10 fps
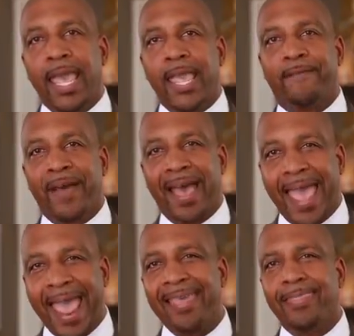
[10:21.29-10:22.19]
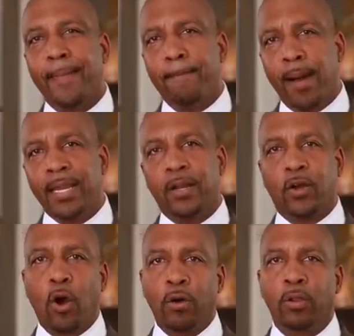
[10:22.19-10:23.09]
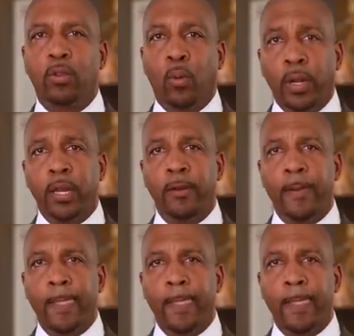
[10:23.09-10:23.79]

if I had the money to call a lawyer,